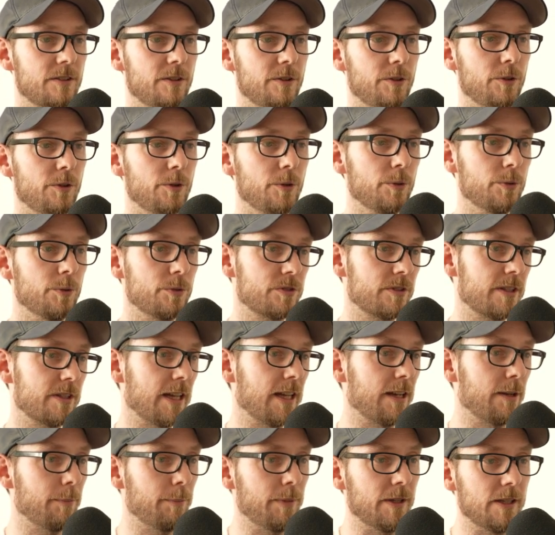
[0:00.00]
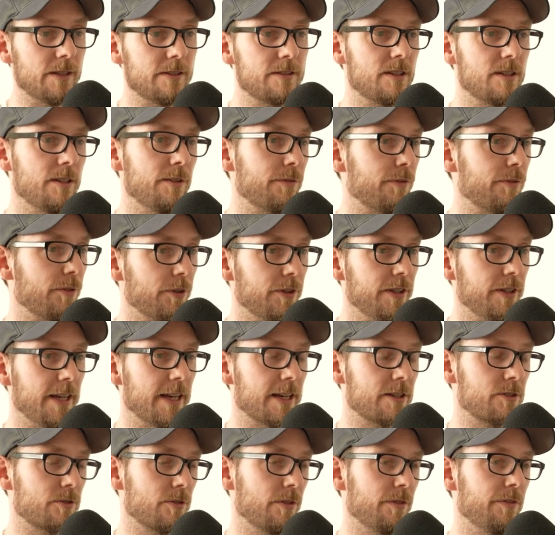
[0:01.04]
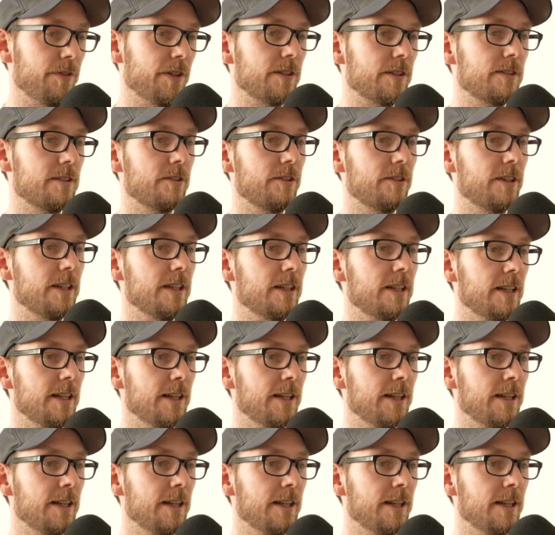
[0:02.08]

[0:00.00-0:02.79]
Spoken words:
use that ability for the extra filtering